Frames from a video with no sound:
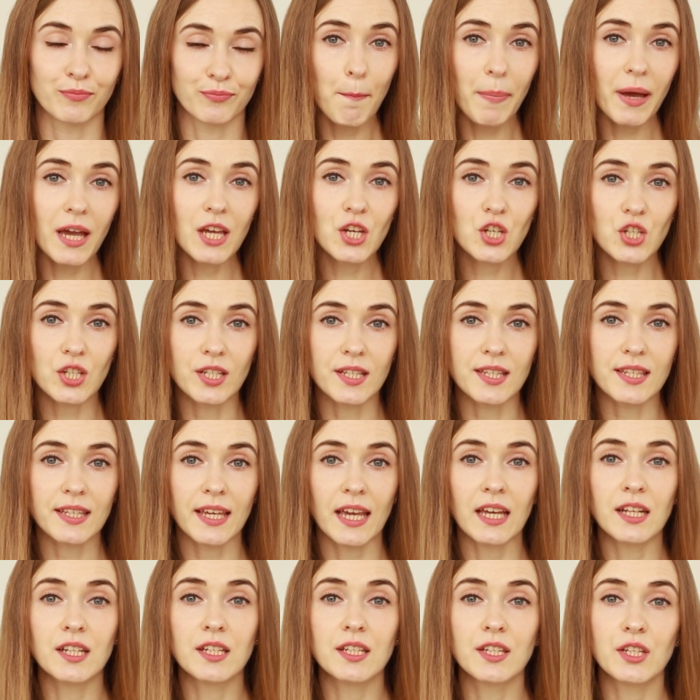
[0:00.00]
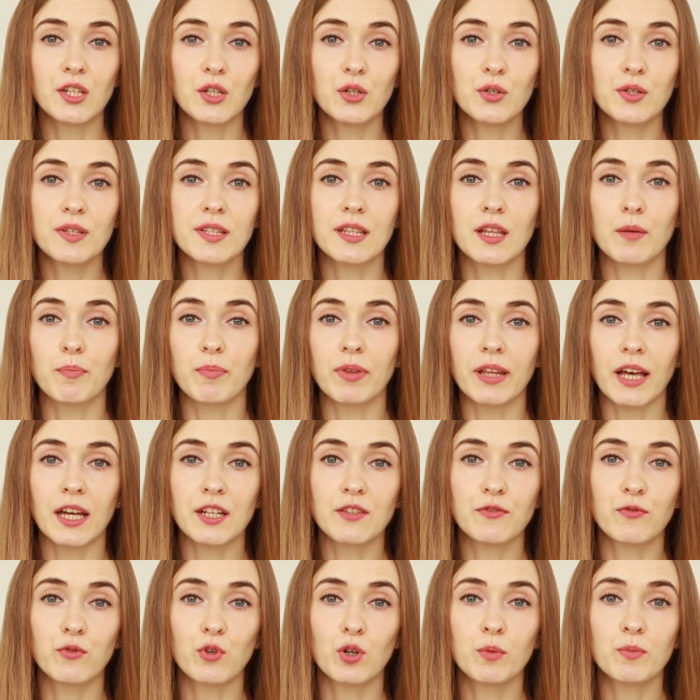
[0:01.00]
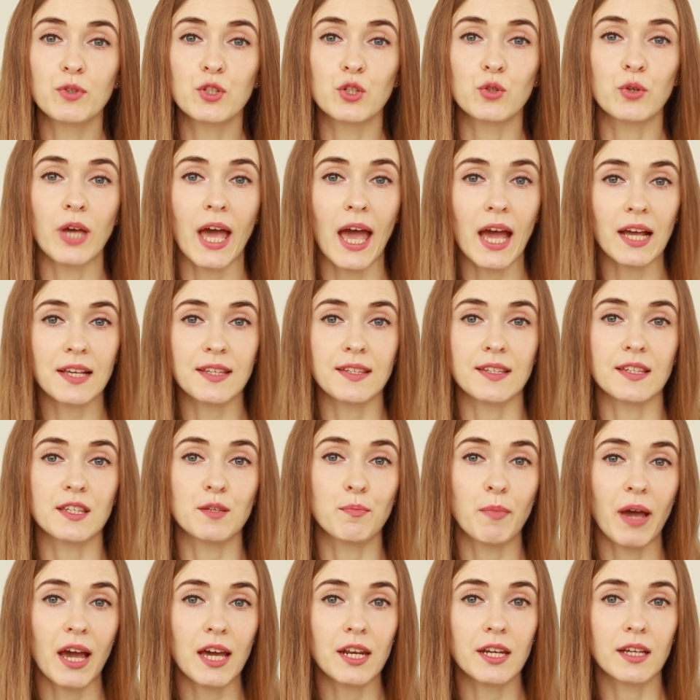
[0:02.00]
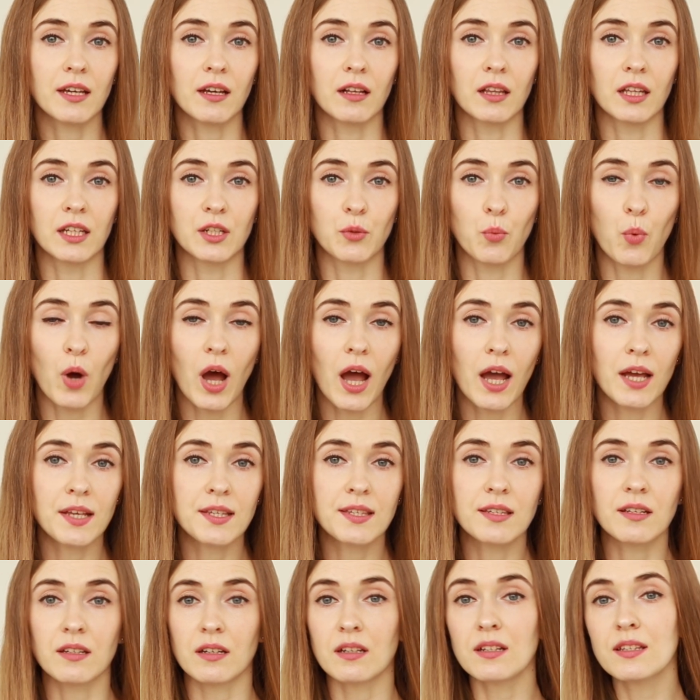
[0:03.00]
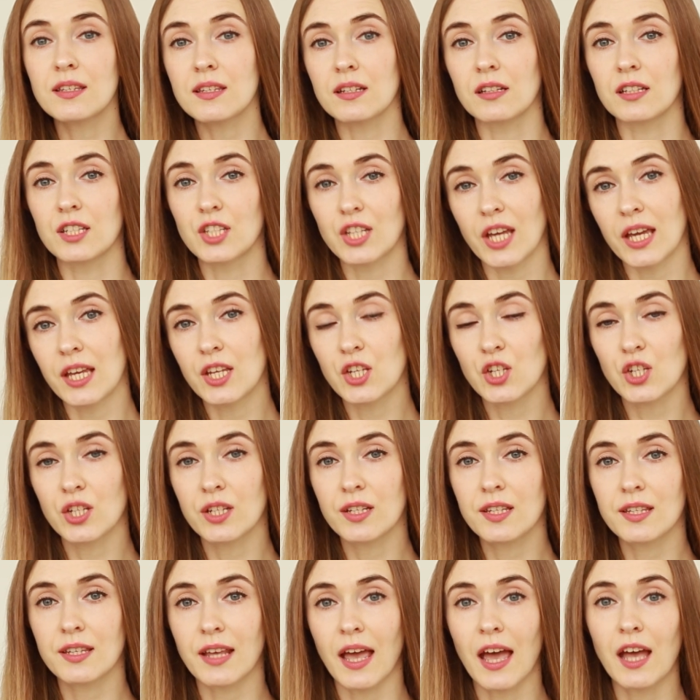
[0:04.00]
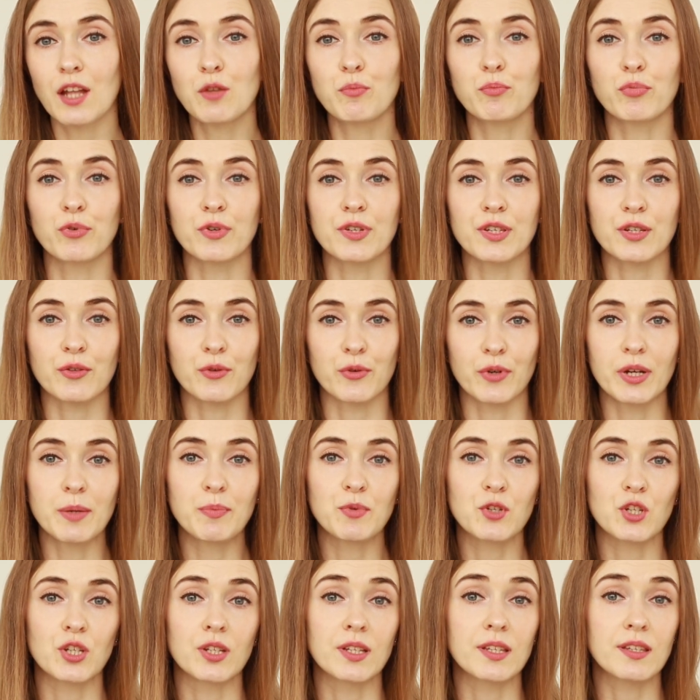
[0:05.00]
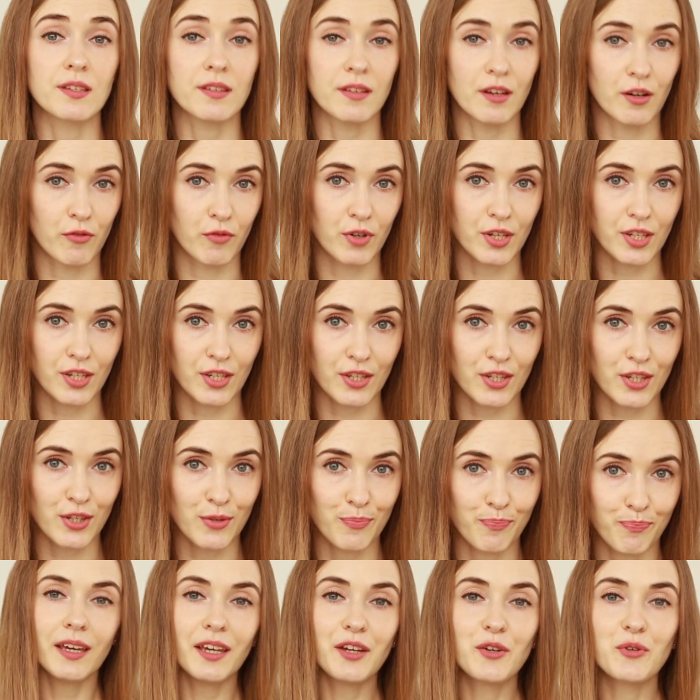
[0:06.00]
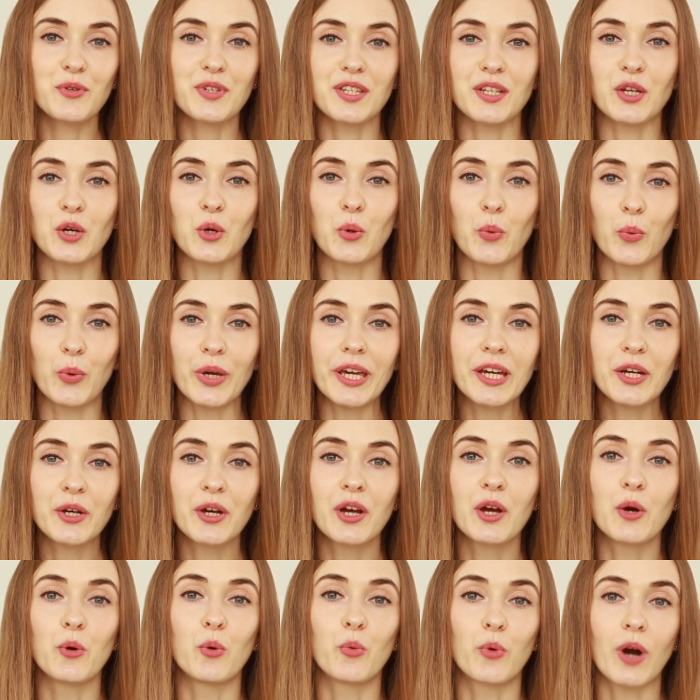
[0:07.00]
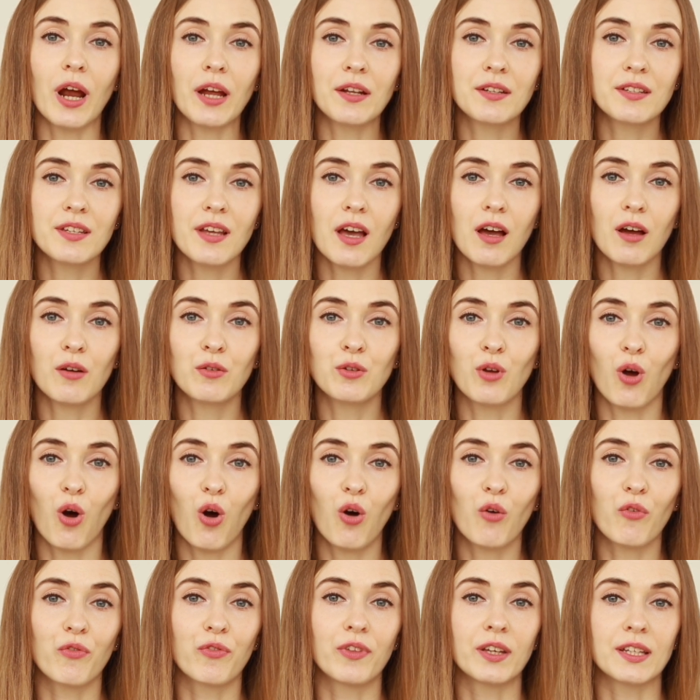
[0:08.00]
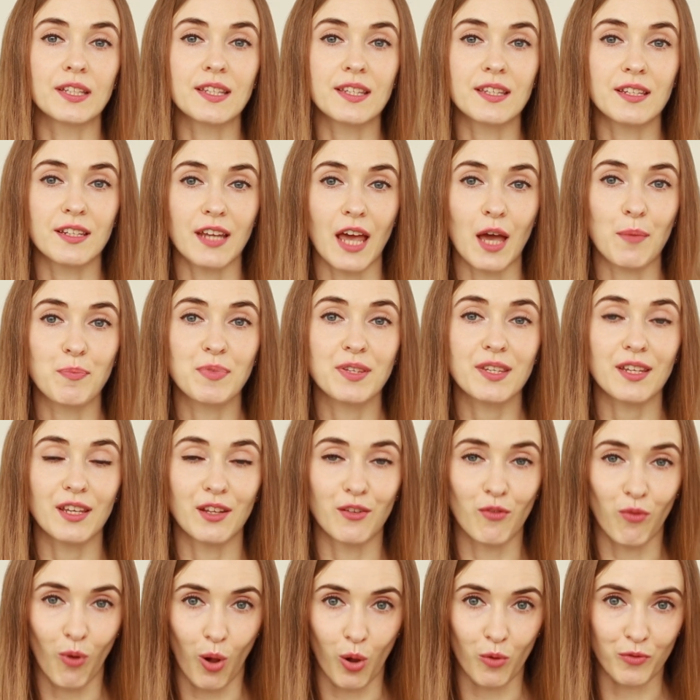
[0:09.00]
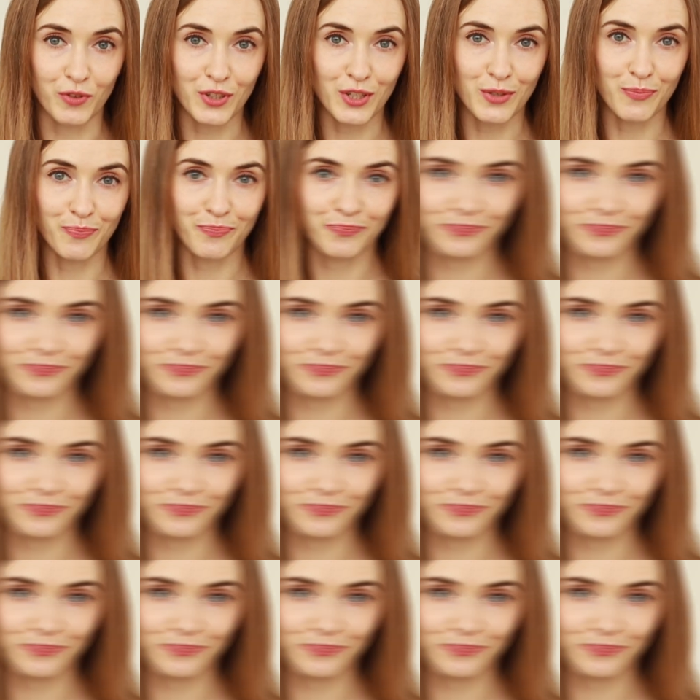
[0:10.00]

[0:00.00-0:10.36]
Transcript: Patients can use the platform to access medical advice, consultations, and prescription services. Here's a quick rundown of the steps involved.